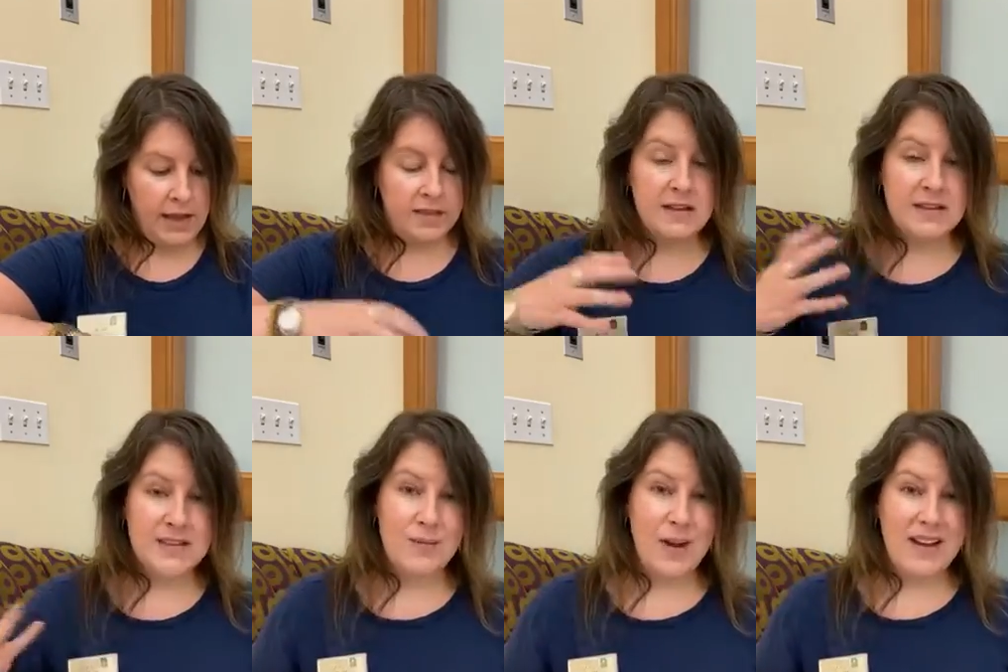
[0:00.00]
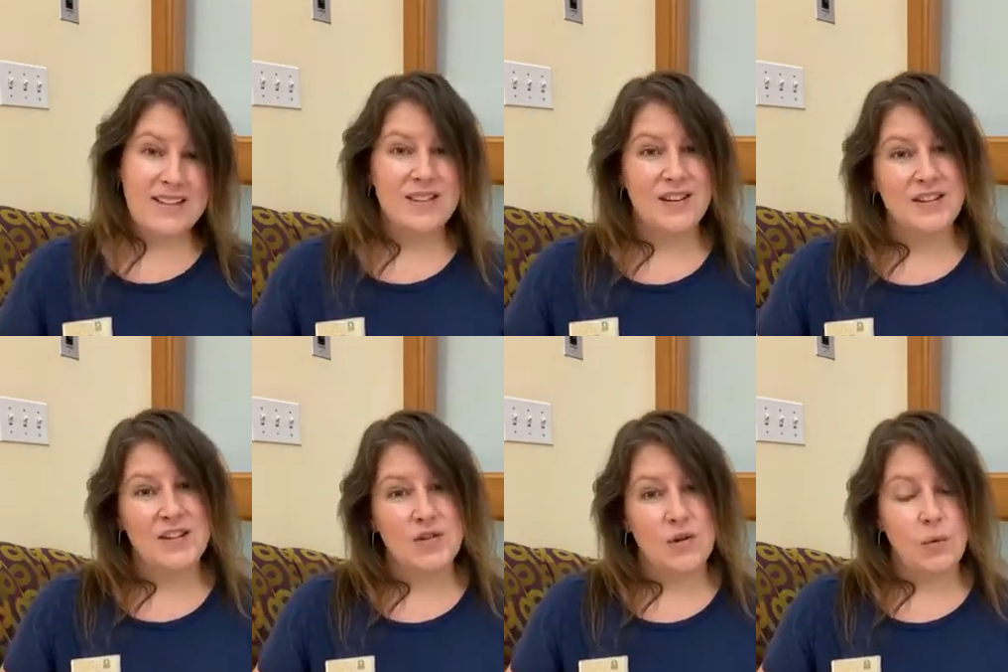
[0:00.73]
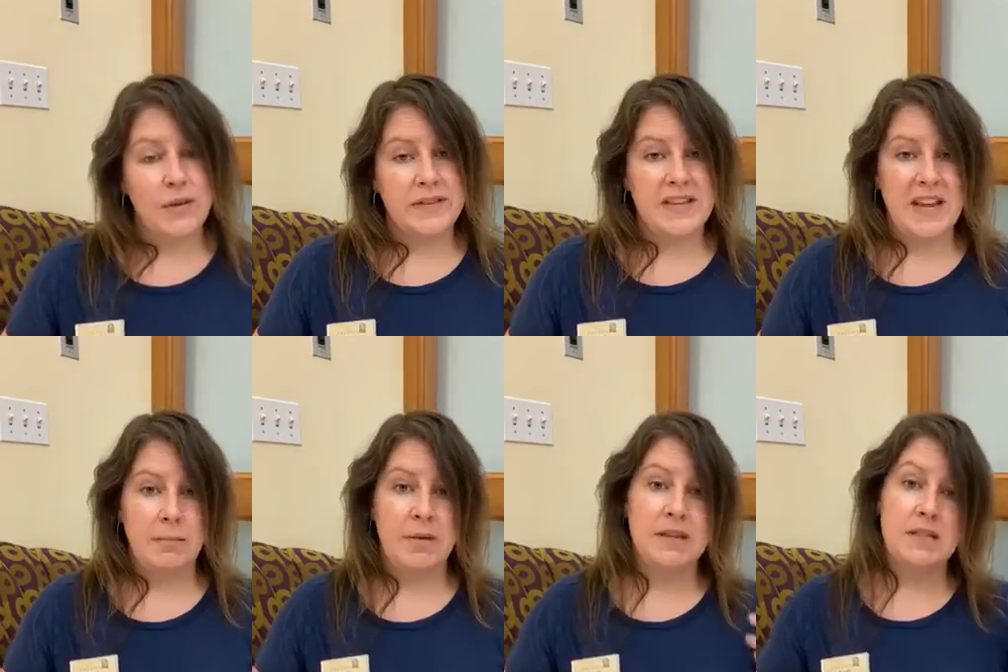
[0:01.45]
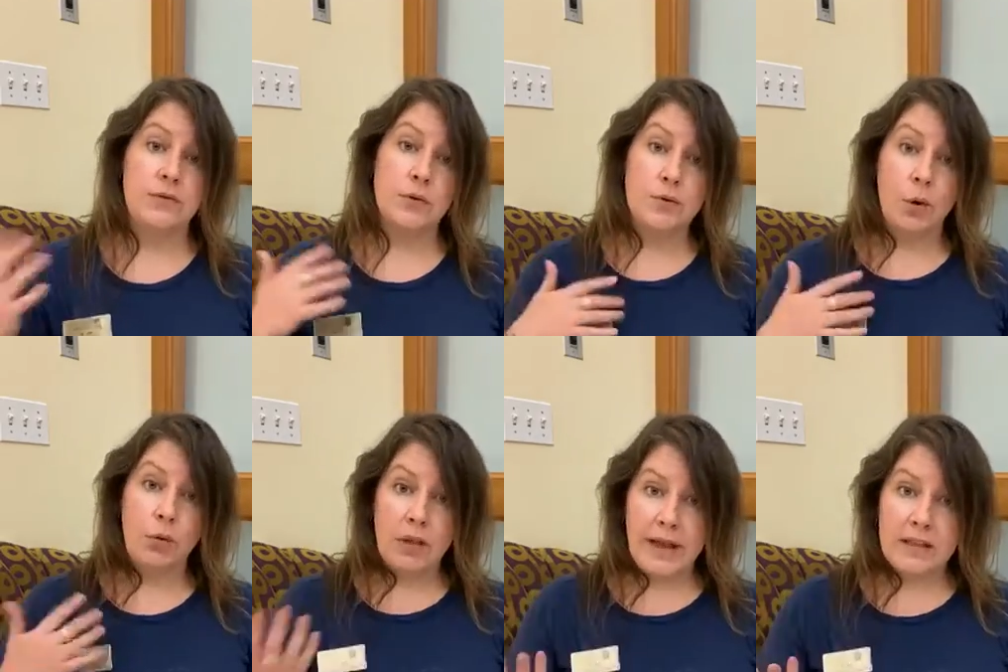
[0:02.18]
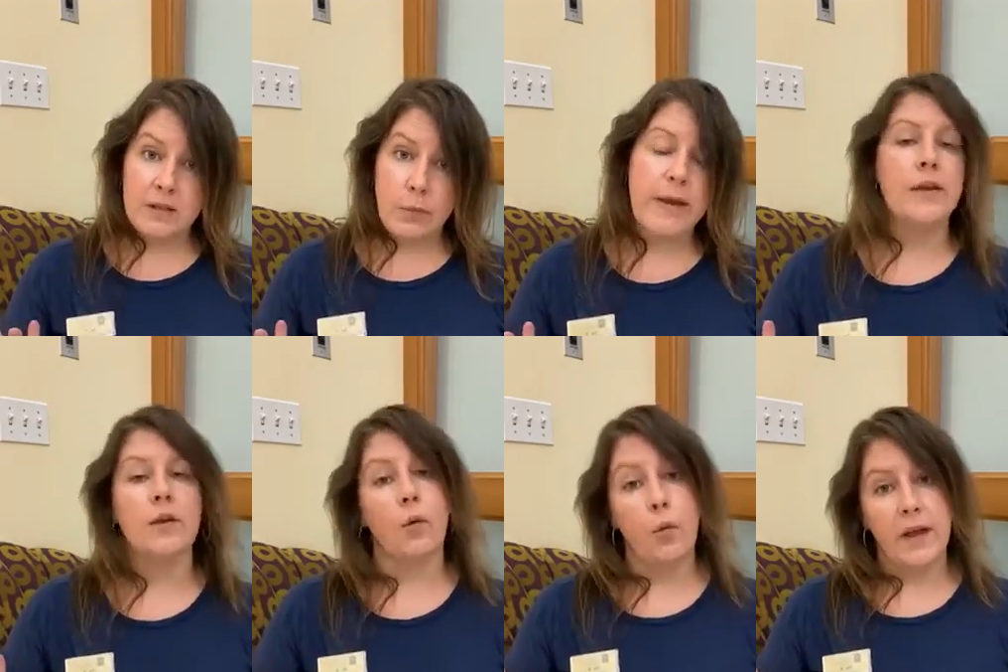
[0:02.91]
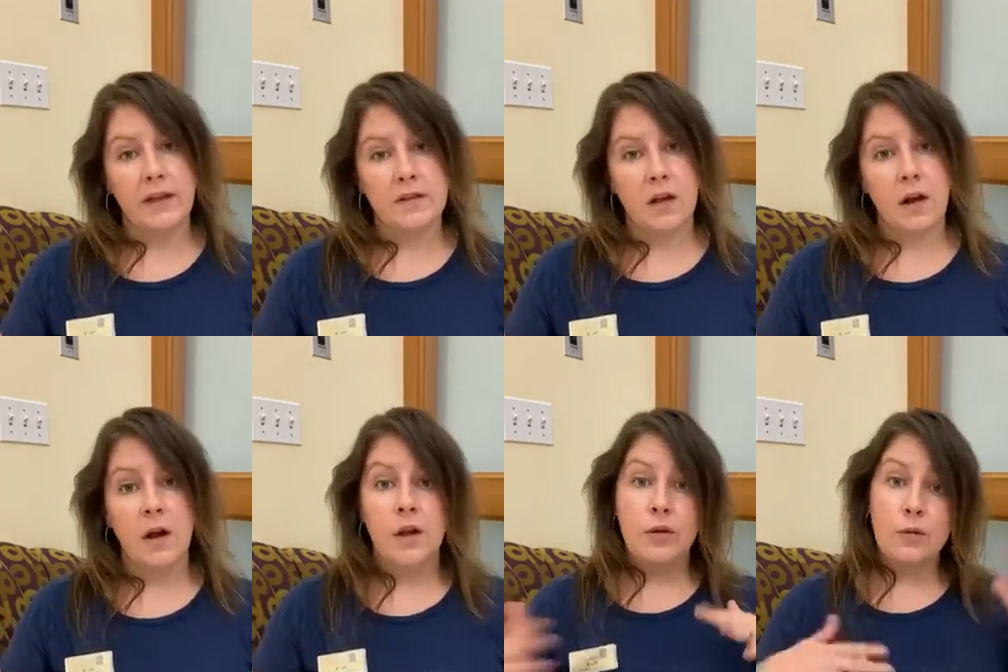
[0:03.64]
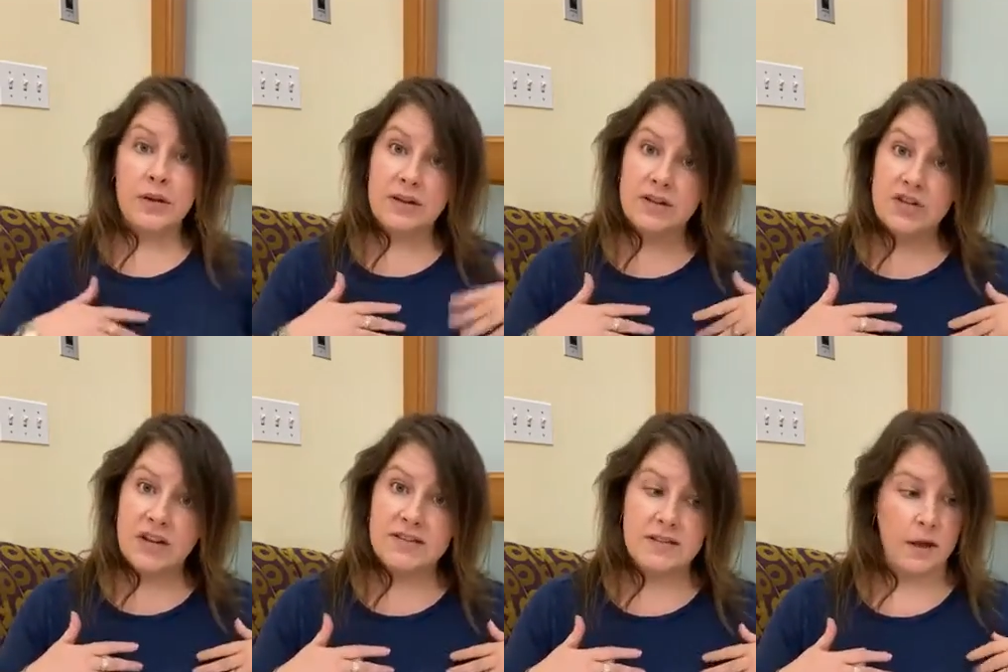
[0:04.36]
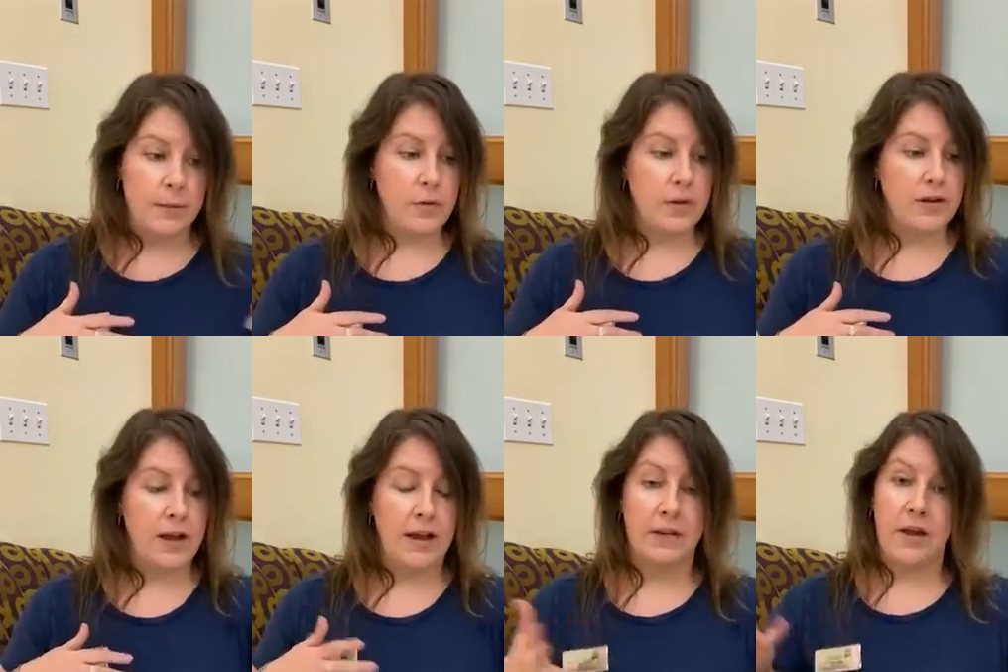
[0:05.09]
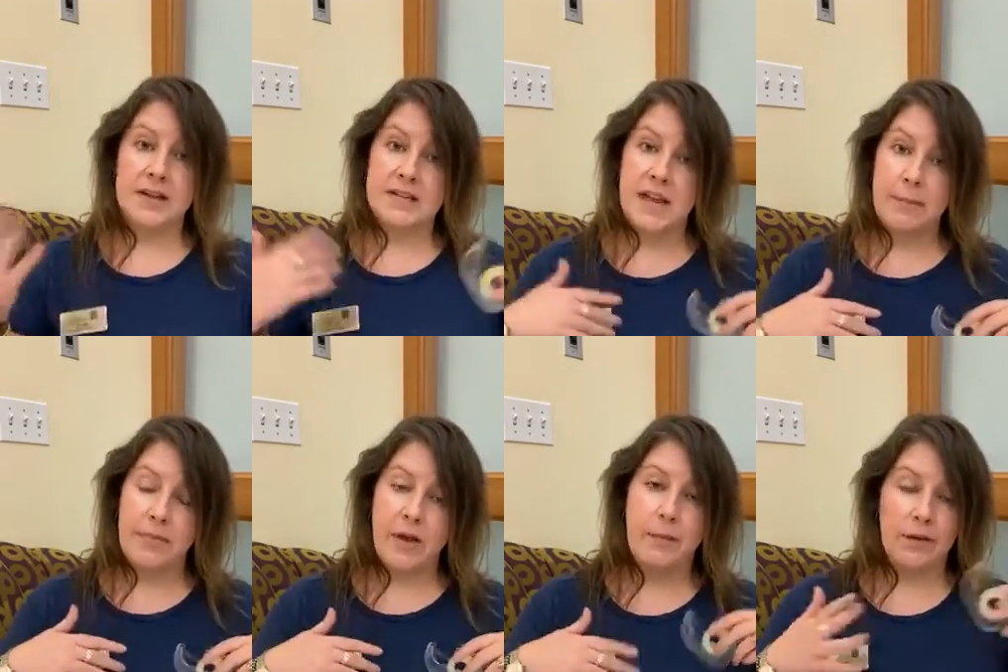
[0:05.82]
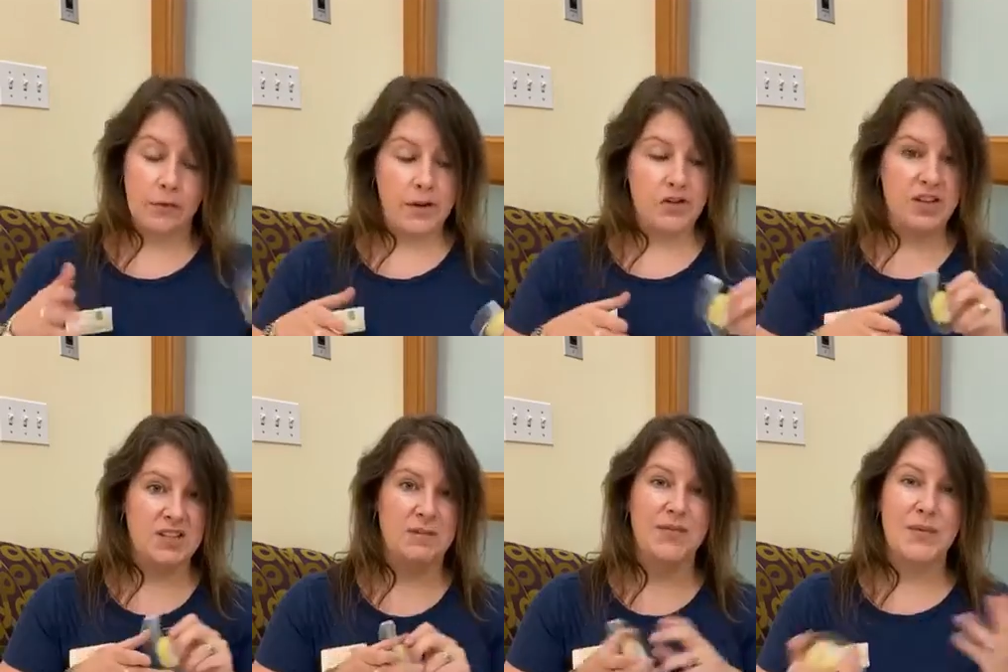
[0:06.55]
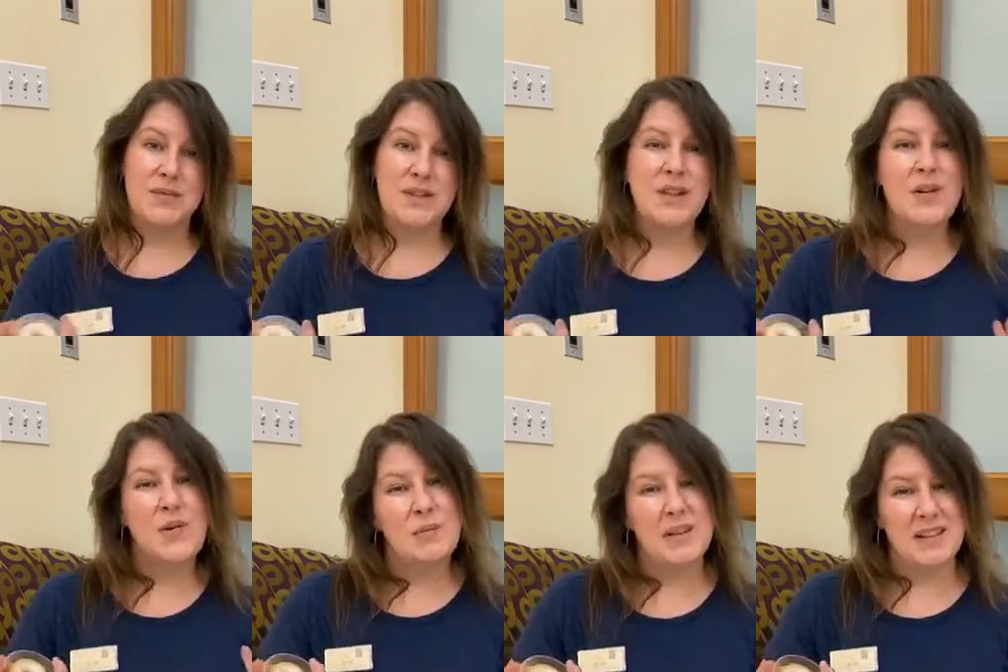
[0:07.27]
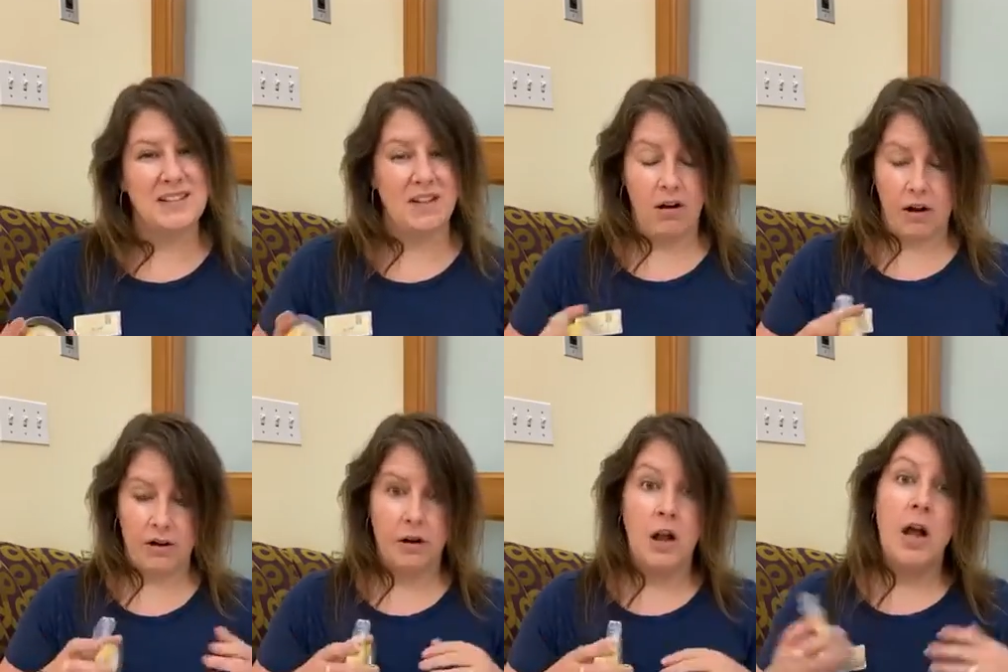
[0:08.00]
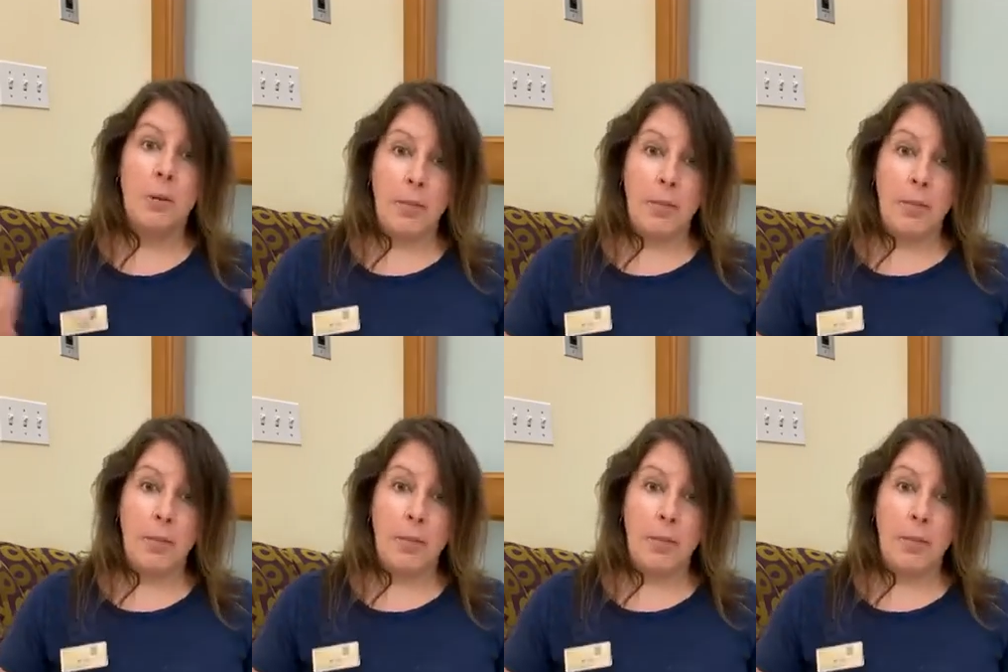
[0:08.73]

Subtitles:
And this is why it's good to do it with tape, because if you don't like the way your wings are, you can adjust them. You can kind of untape them and readjust them. If it was glue, it would be a little harder.